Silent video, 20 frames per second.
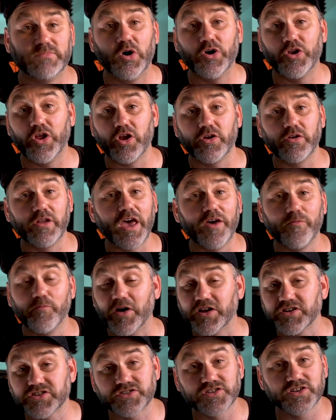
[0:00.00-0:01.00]
I don't have
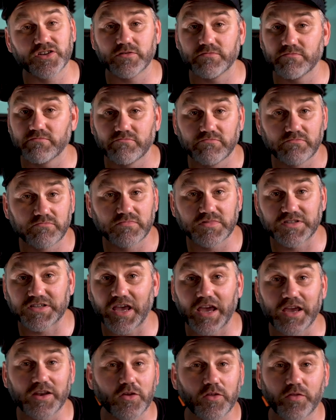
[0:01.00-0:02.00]
much to
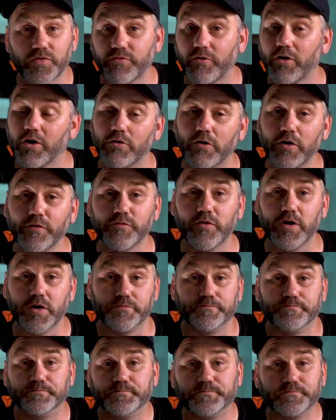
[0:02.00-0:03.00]
say to throw you off one.